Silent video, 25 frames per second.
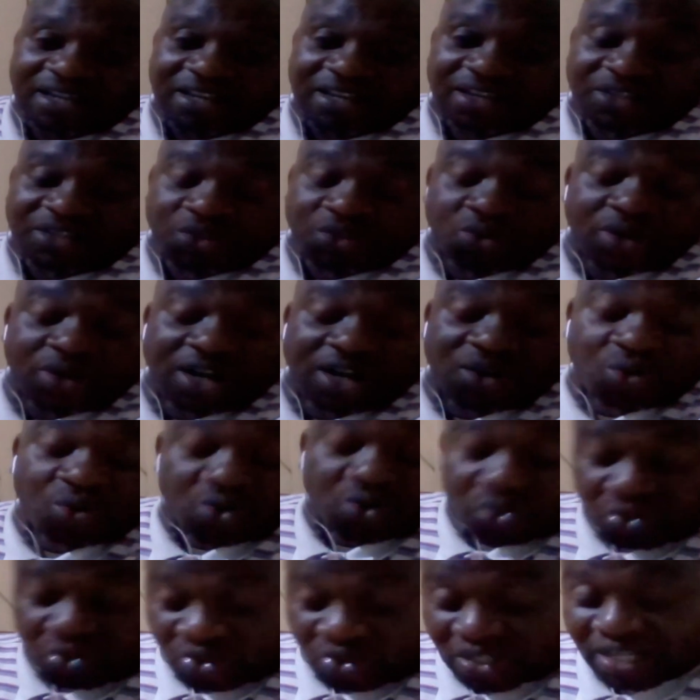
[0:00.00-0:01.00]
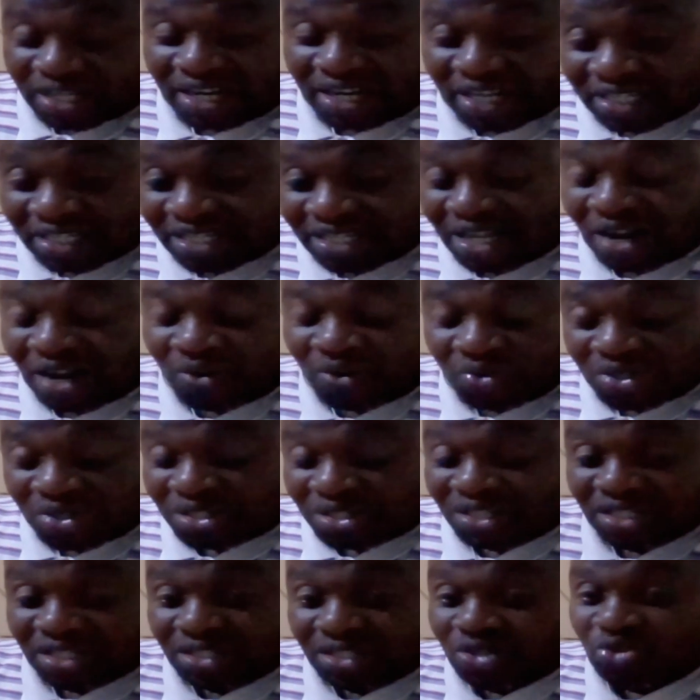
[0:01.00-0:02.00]
you can also tell us how
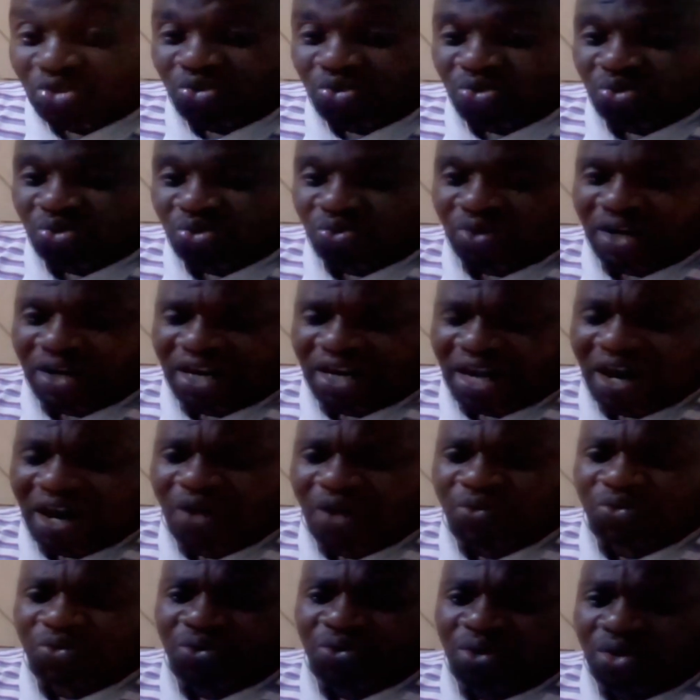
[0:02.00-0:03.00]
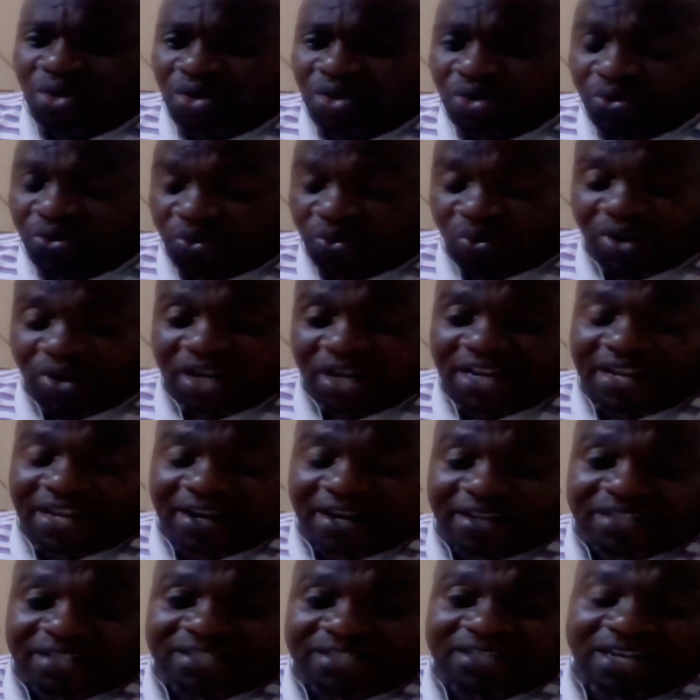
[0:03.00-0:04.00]
is it to you and how you really
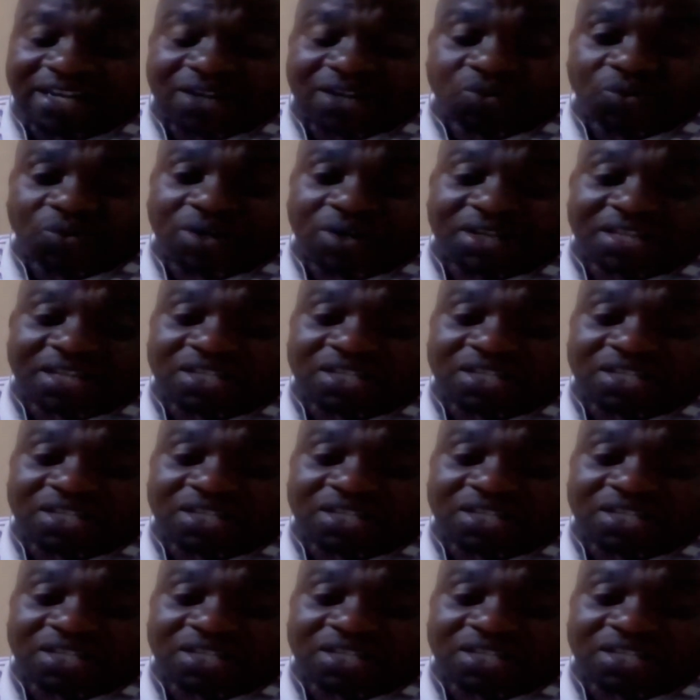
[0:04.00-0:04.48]
understand what